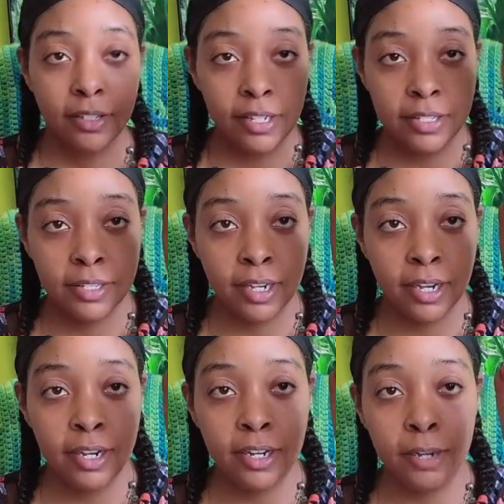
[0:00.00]

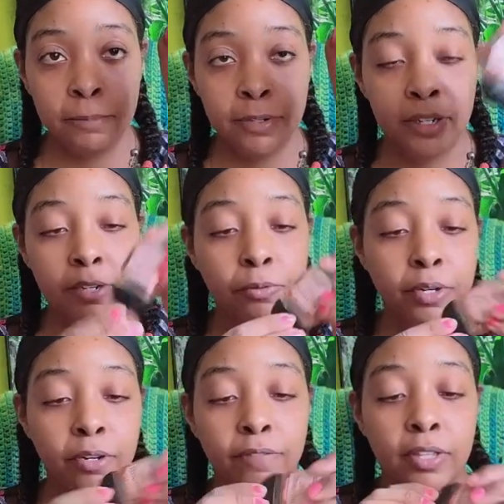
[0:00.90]
inside I put
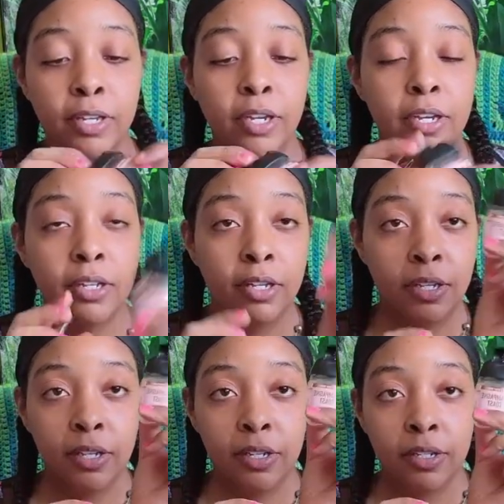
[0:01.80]
one of the
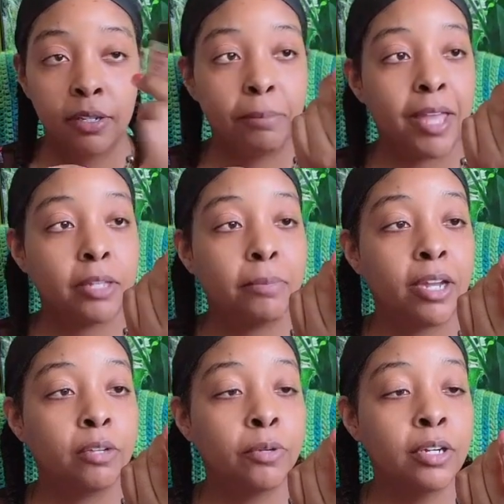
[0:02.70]
Bath and
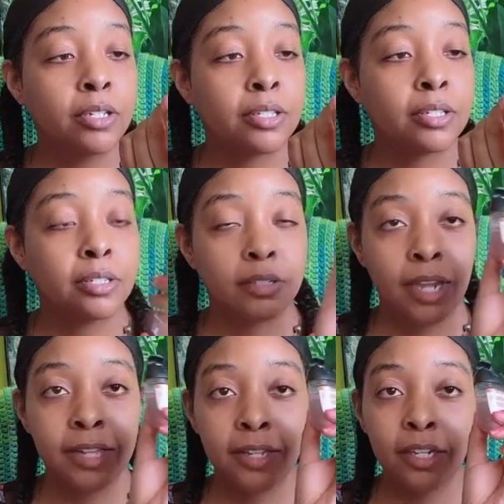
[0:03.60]
Body Works
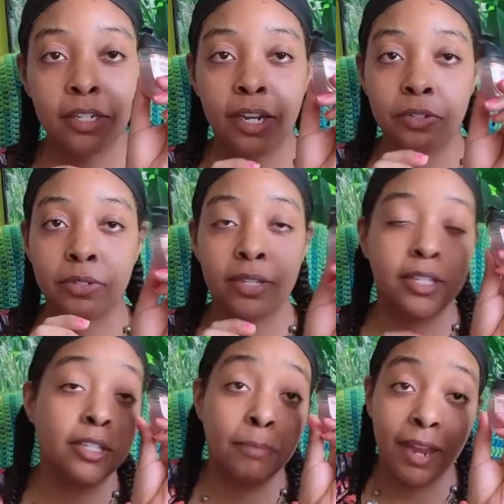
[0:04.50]
hand sanitizers. And
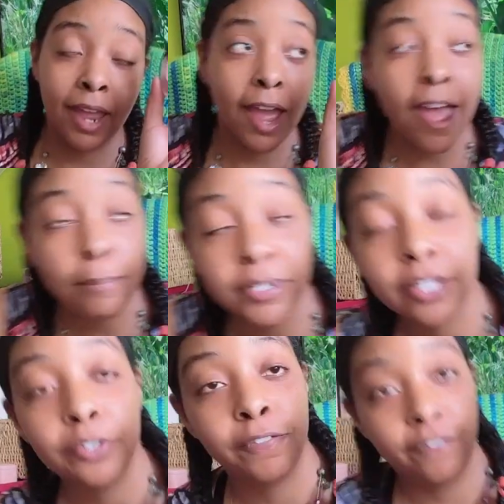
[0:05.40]
this is my
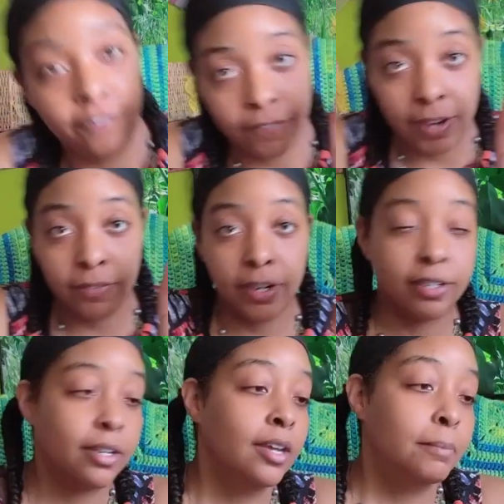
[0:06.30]
absolute
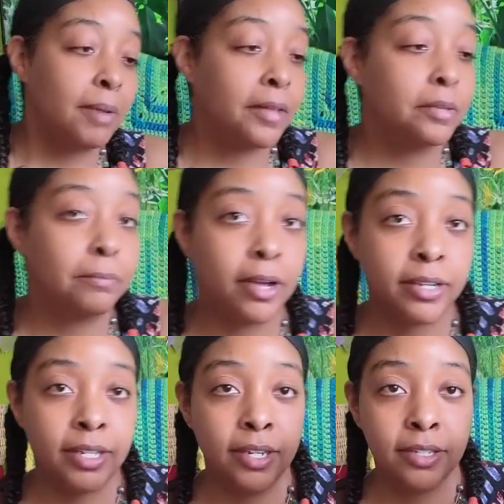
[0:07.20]
favorite Bath &
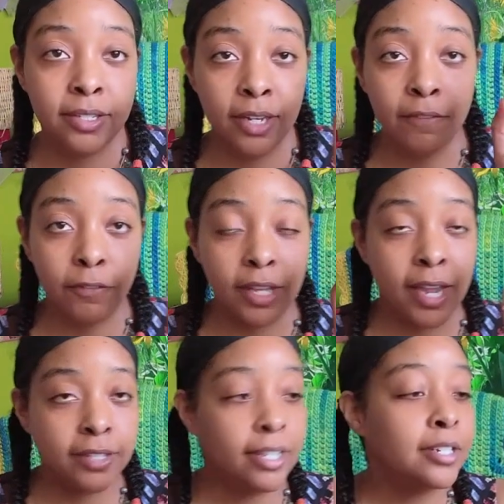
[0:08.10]
Body scent for the
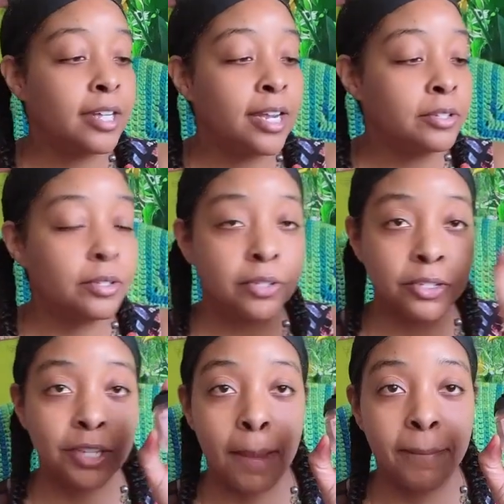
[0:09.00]
hand sanitizers,
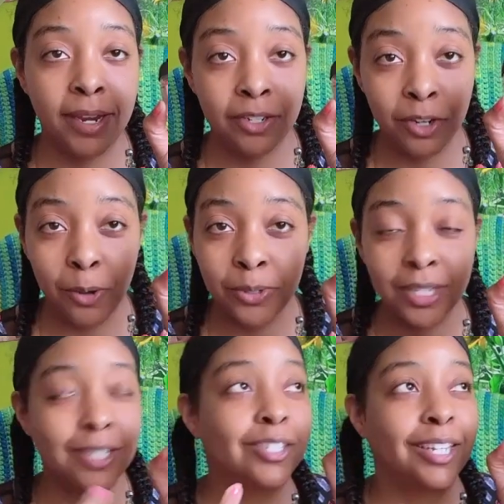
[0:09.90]
Champagne
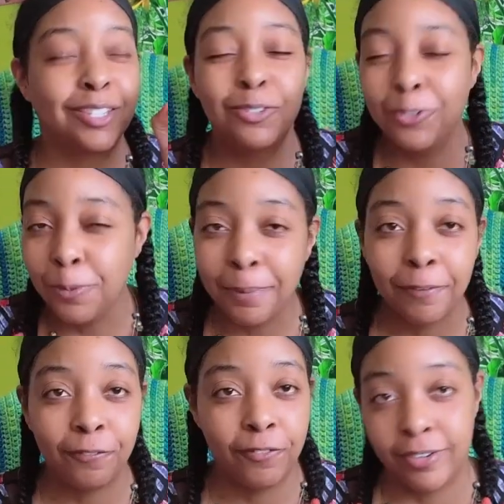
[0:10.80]
Toast. It's like super
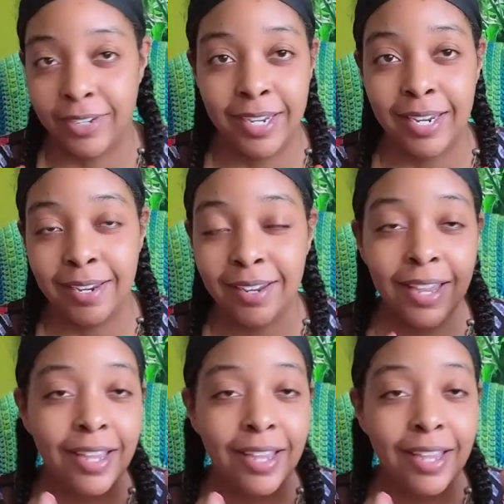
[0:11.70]
fruity.